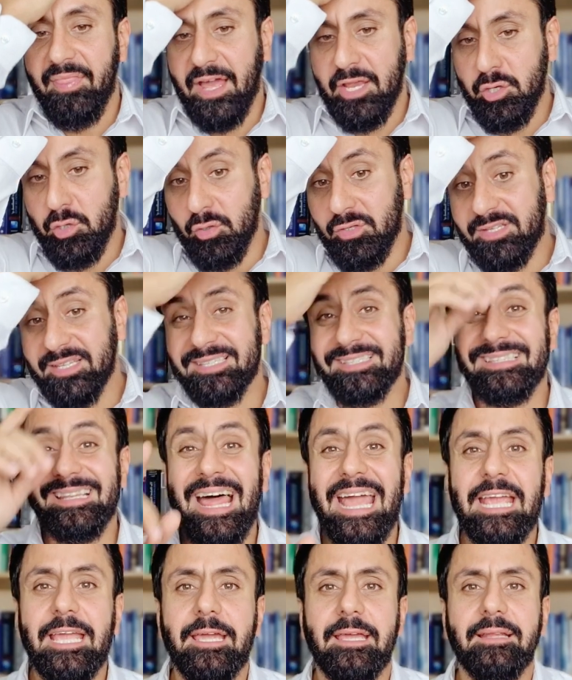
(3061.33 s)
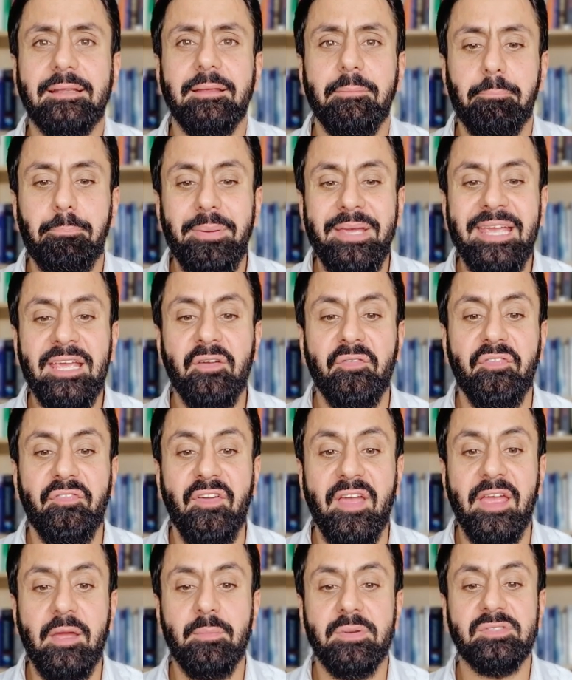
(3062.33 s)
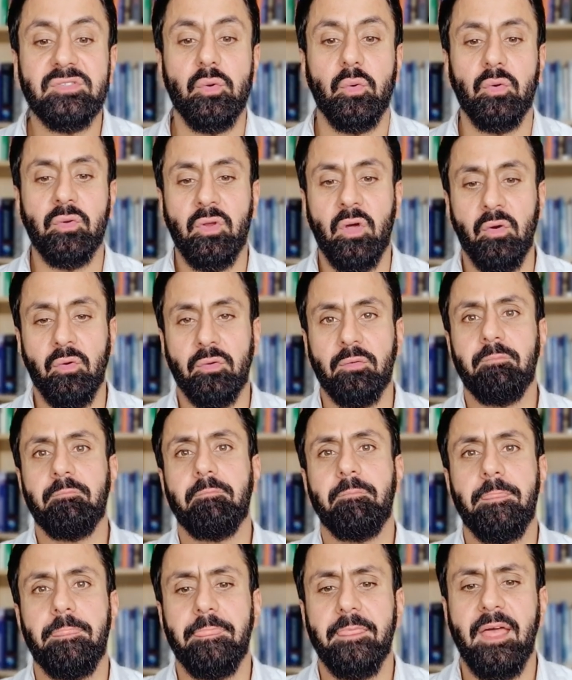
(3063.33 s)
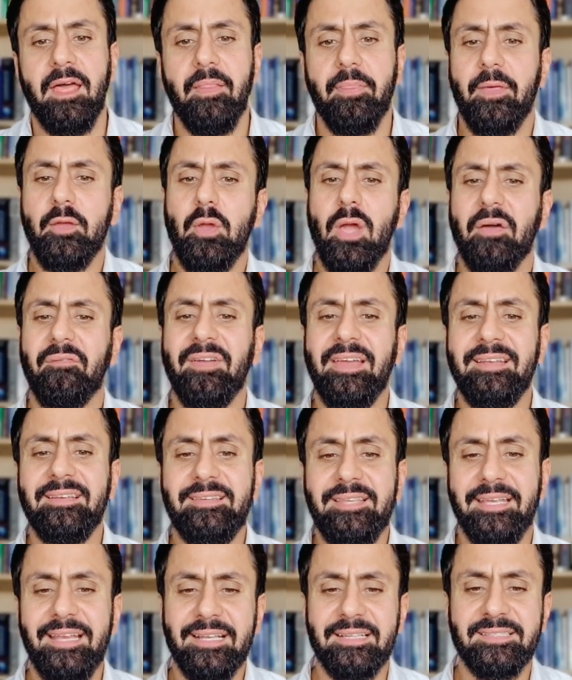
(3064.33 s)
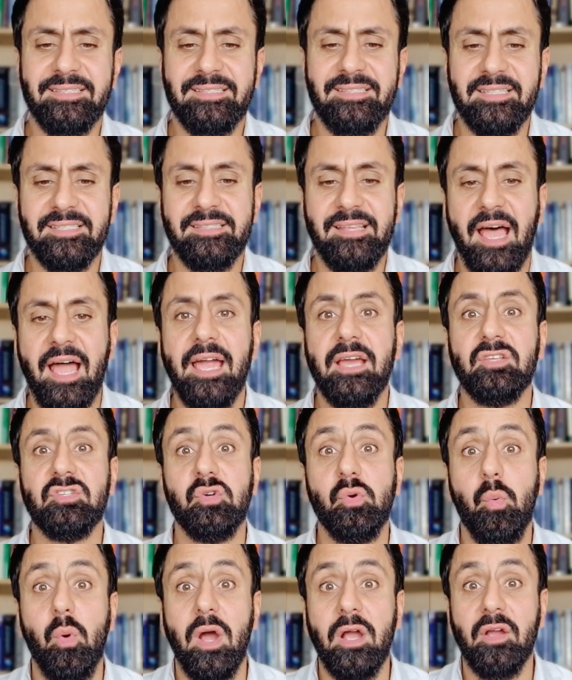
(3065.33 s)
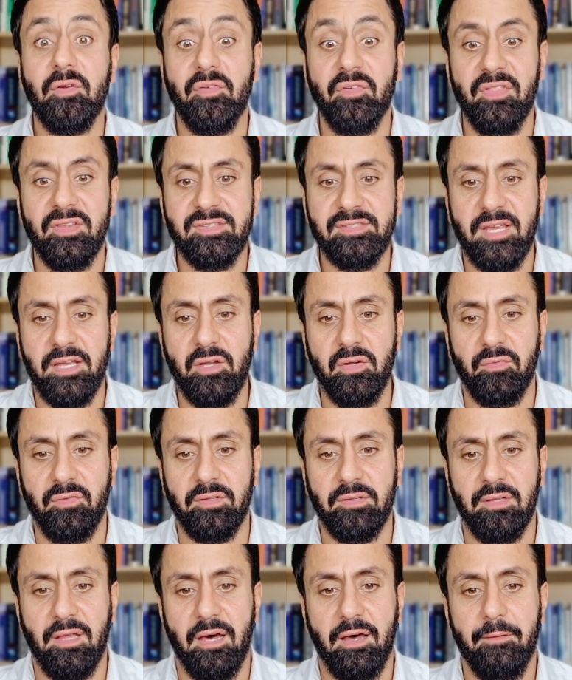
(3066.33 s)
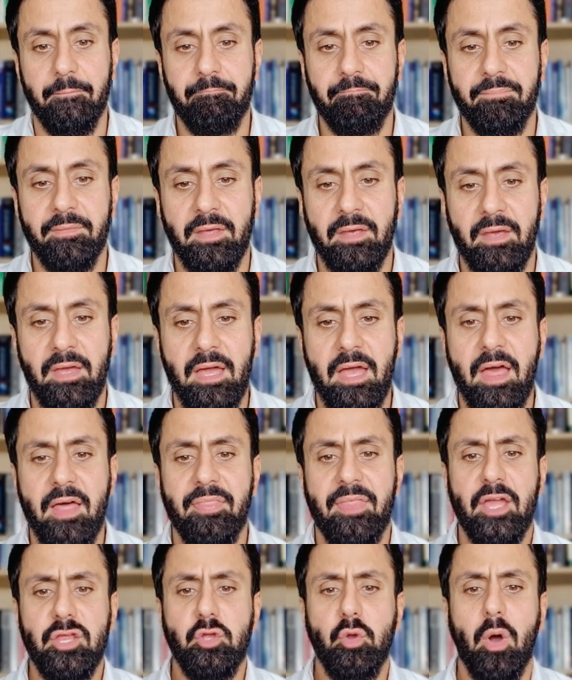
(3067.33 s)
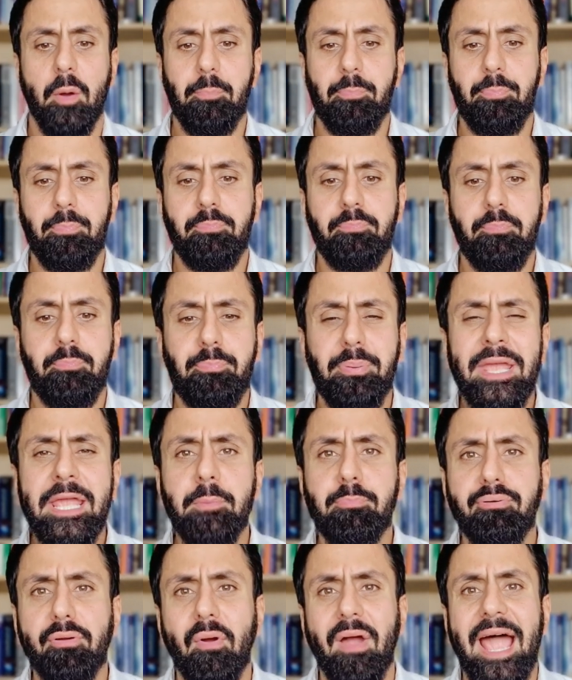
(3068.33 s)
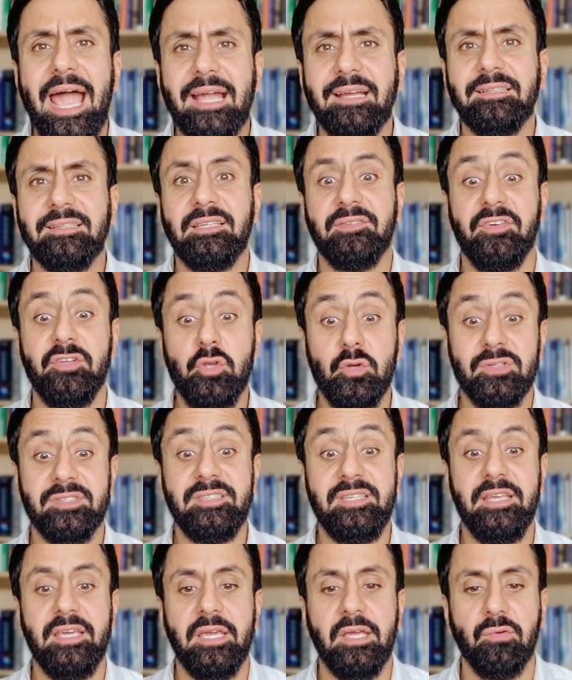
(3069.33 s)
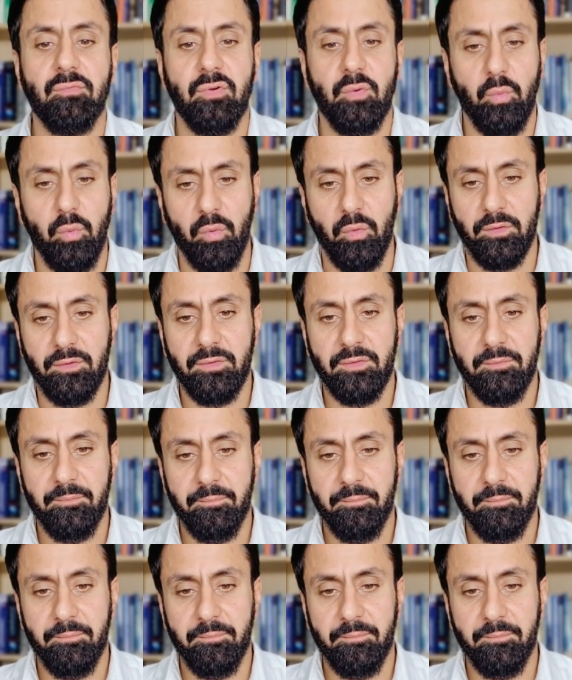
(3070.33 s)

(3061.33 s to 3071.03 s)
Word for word: That you dislike being famous or known. That you have intense desire to work for the sake of Allah. That you are being proactive and you're seeking reward.